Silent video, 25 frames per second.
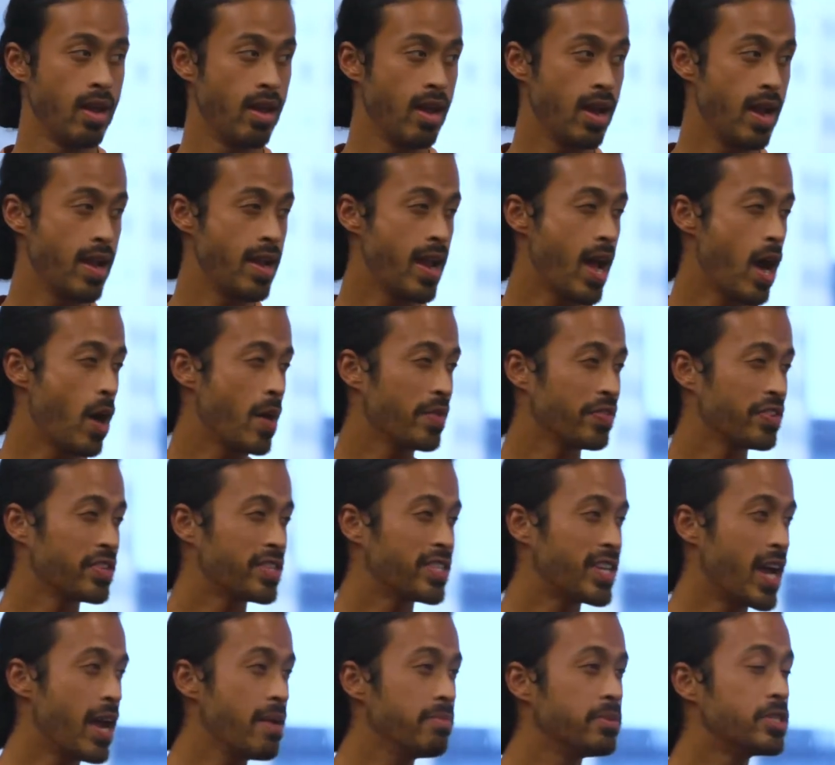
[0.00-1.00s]
Now, at the
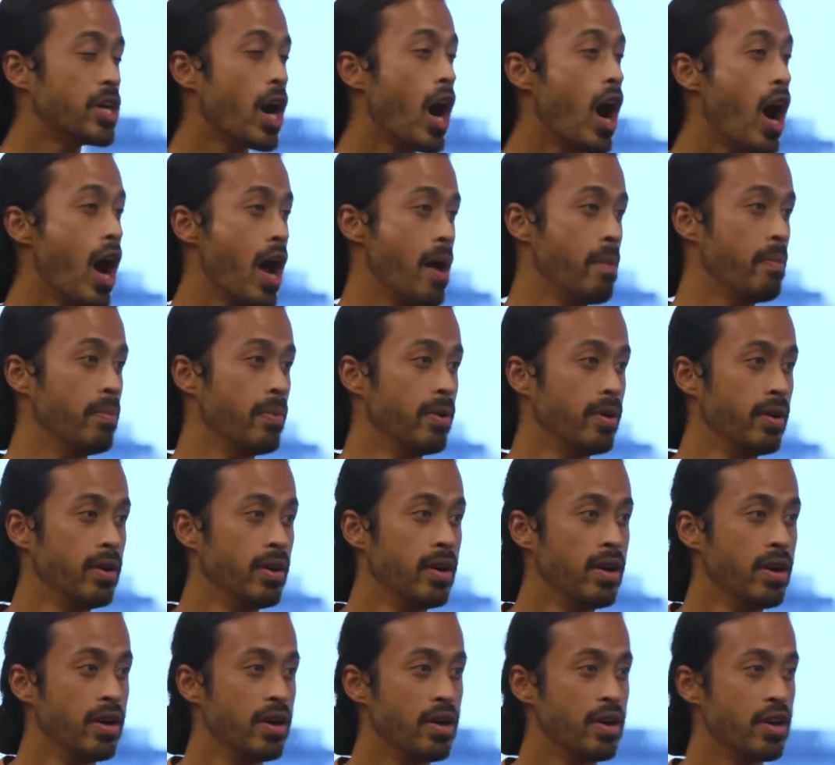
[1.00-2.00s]
same time,
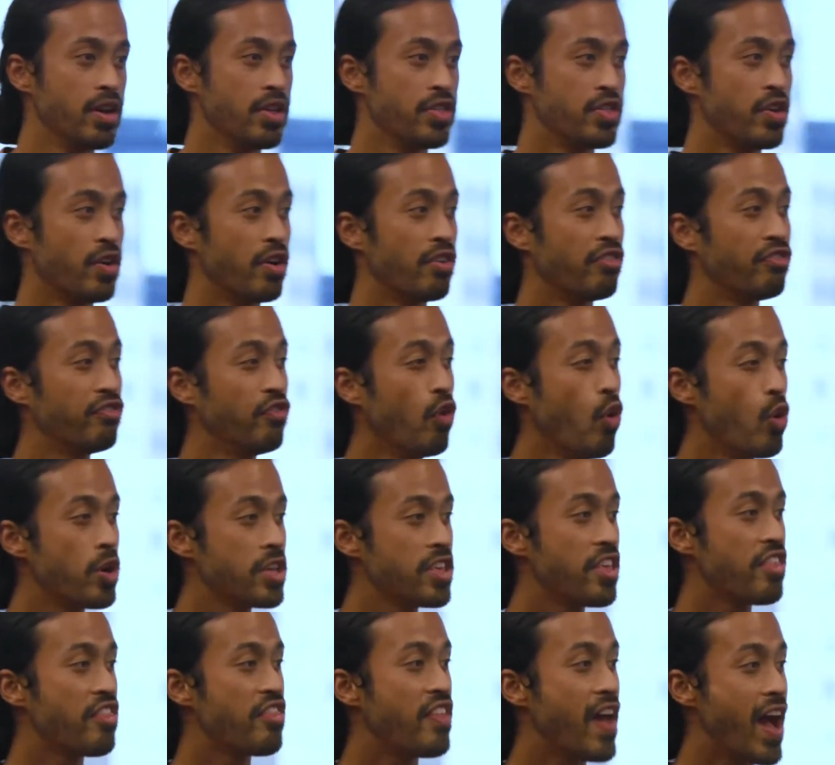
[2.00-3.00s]
there are
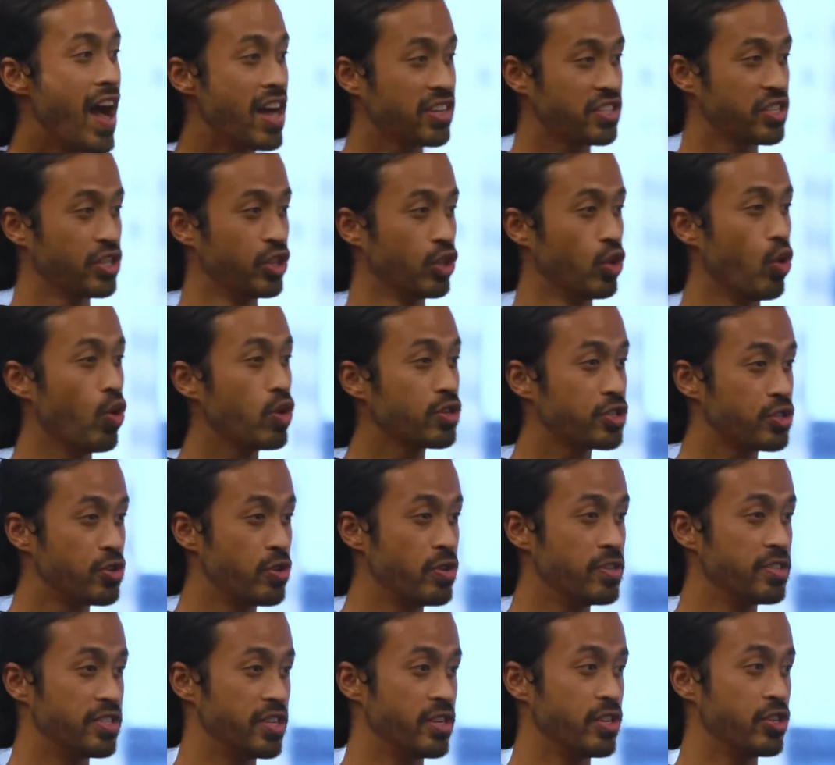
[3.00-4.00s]
40,000 law
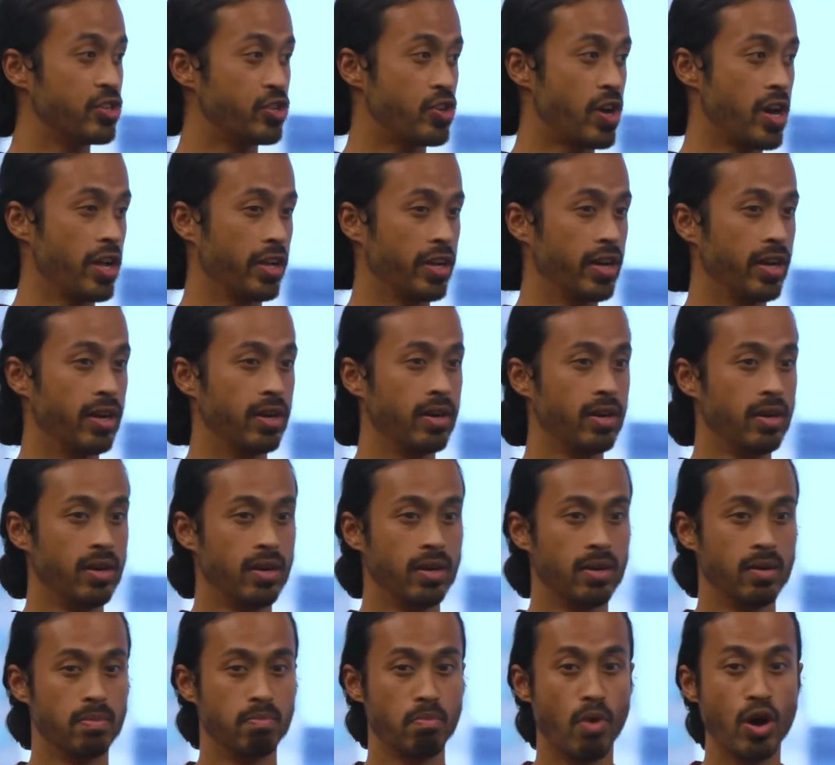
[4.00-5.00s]
students in Australia,
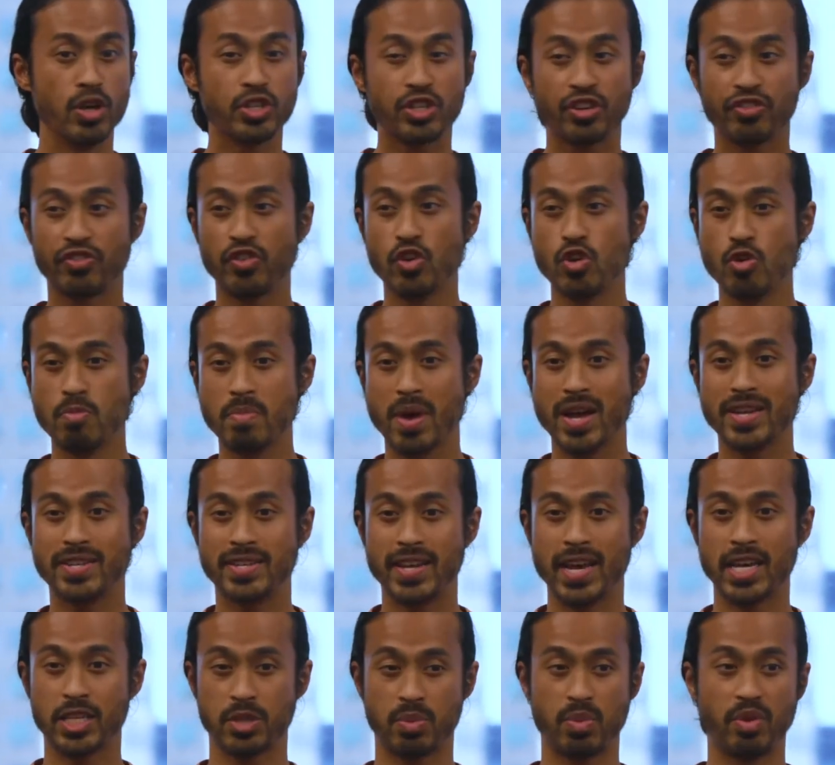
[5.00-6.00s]
most of whom are
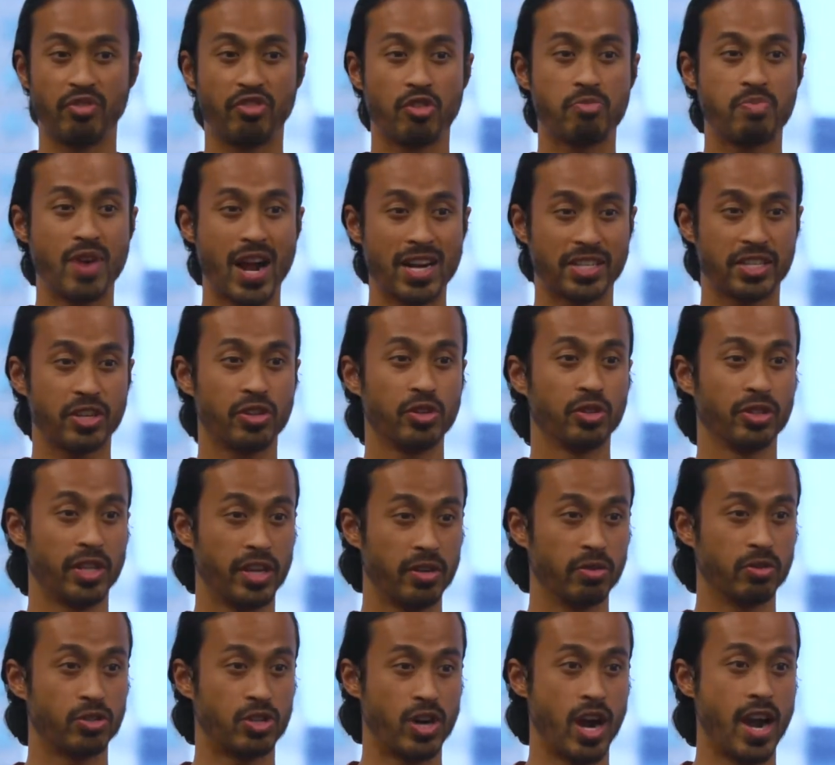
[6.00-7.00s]
desperate for practical
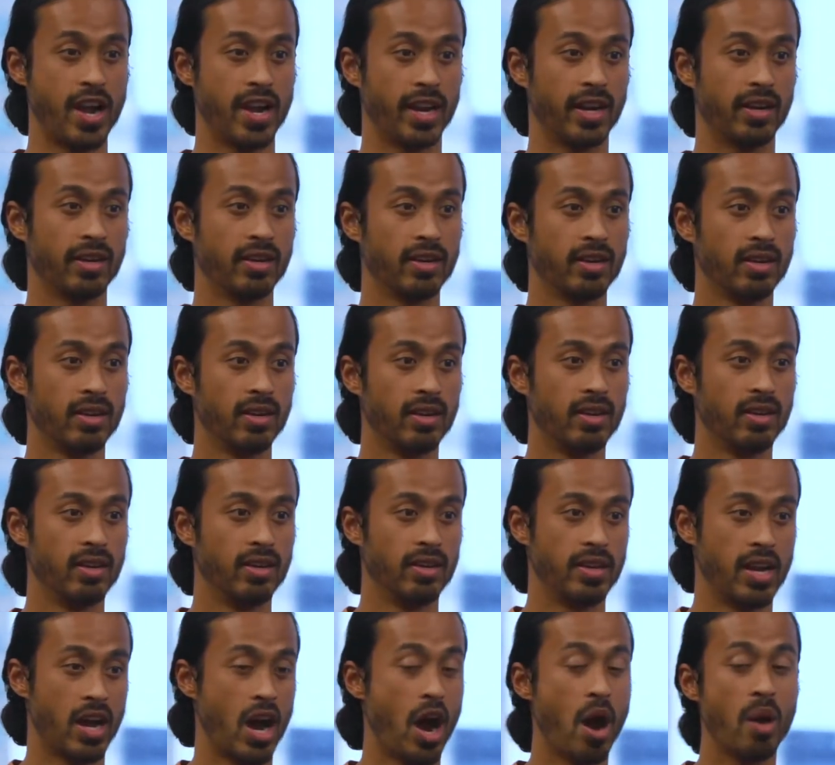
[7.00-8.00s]
legal training.
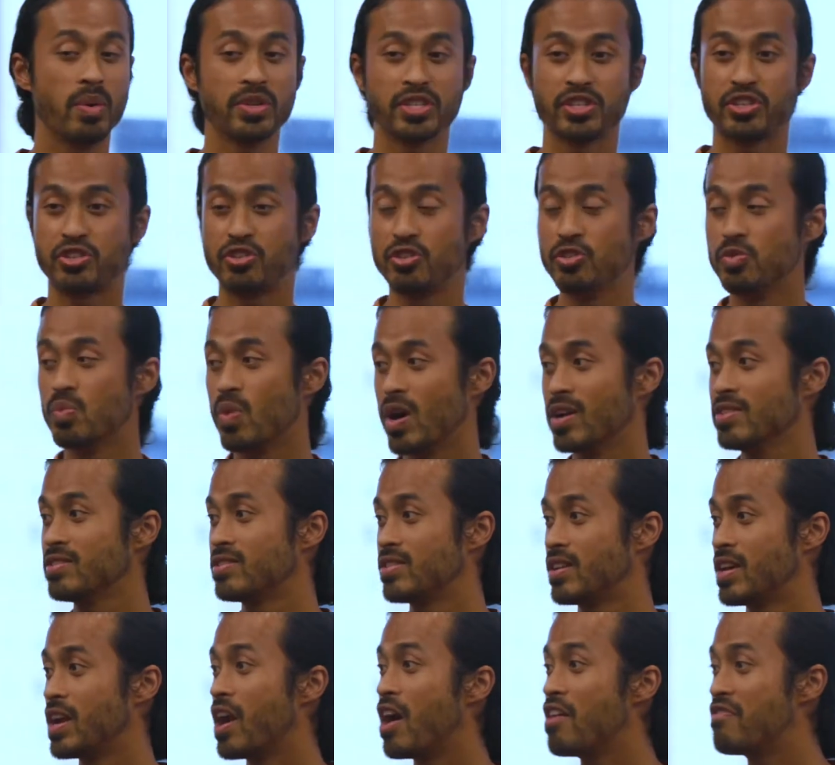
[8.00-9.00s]
Now, I was a student once,
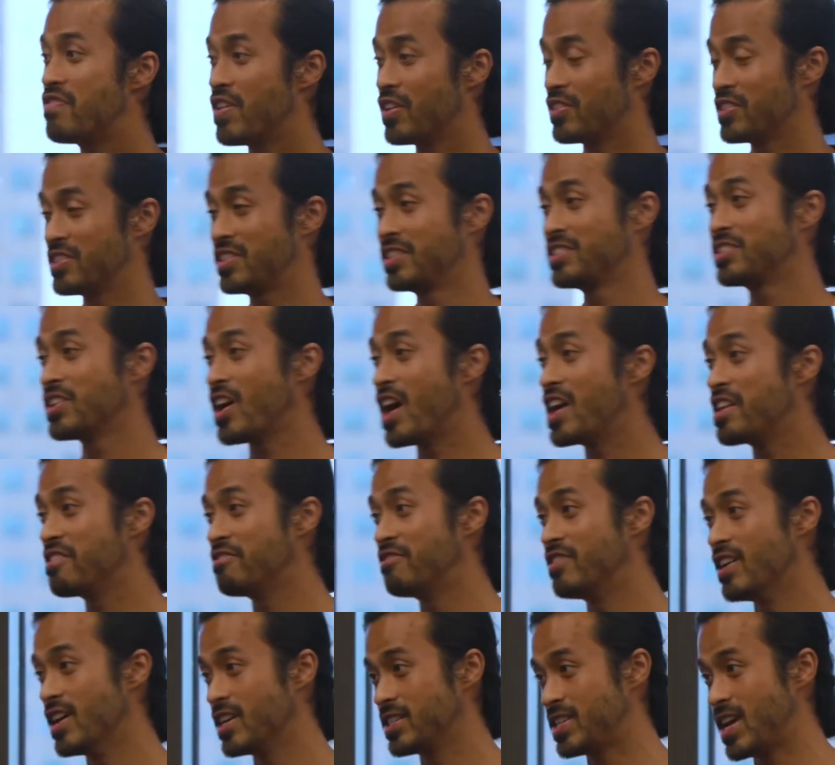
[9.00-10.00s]
and I felt this anxiety
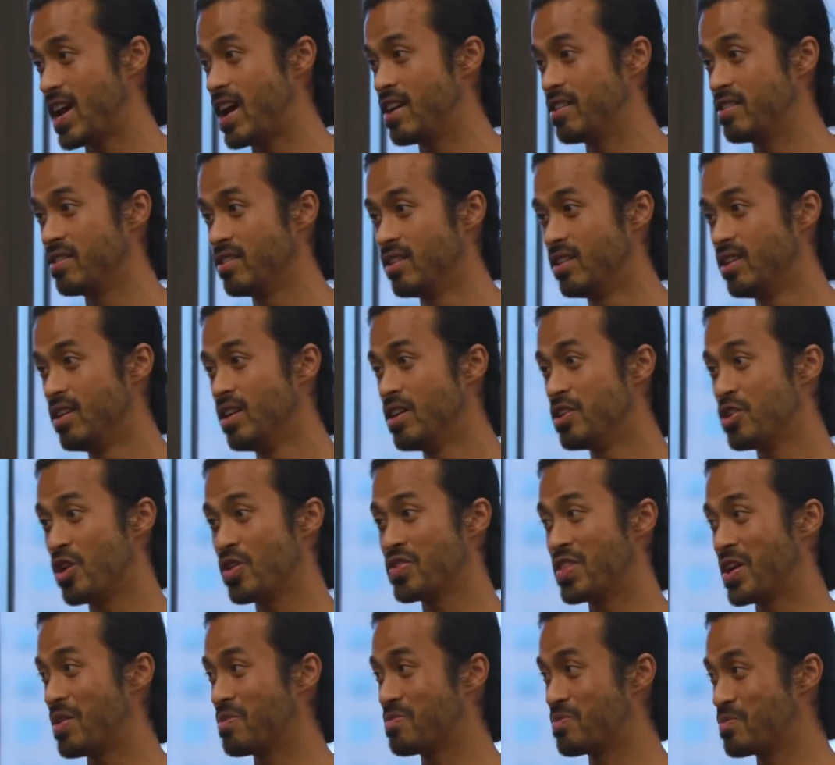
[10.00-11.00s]
firsthand, knowing
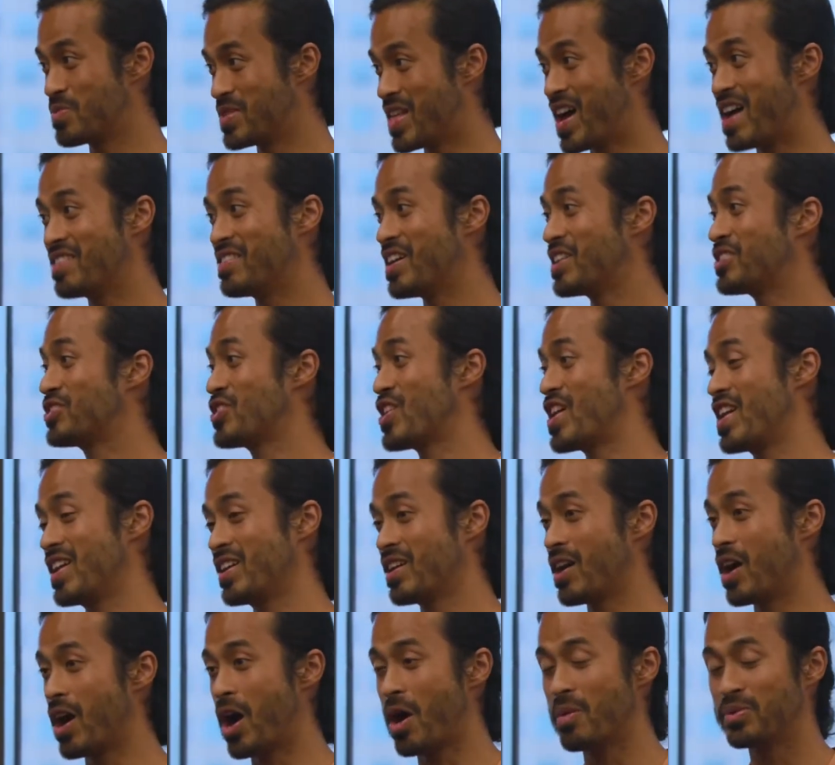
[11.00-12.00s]
that without that
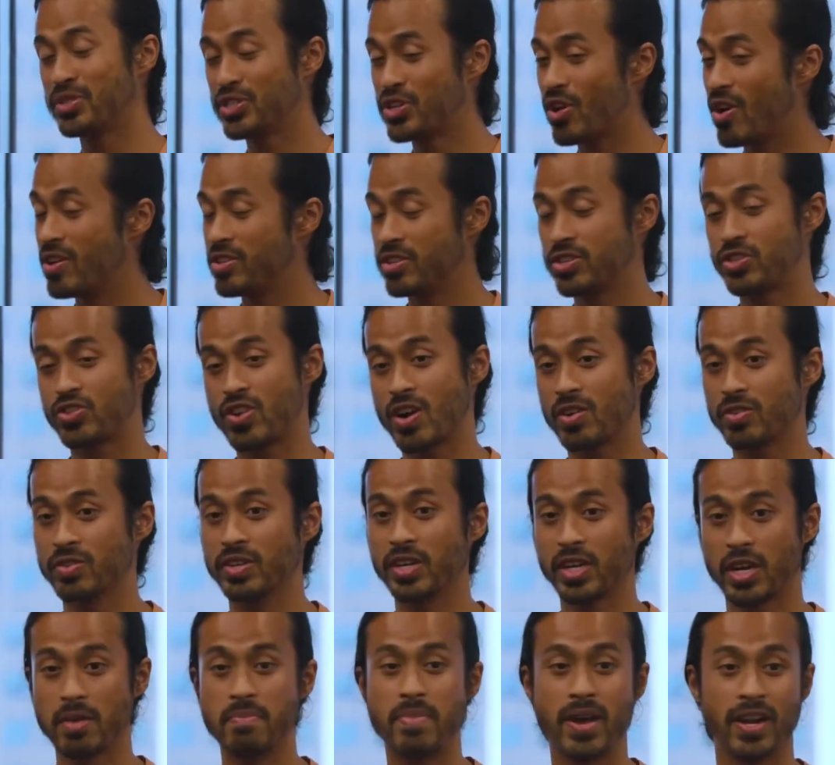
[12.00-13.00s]
training, I was going to struggle in
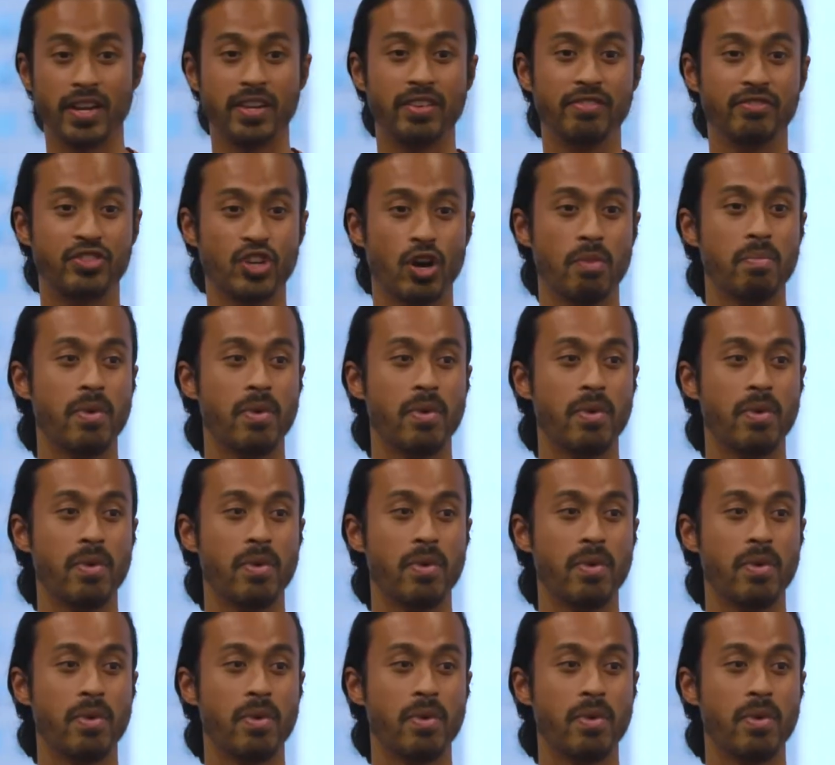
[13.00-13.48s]
a competitive job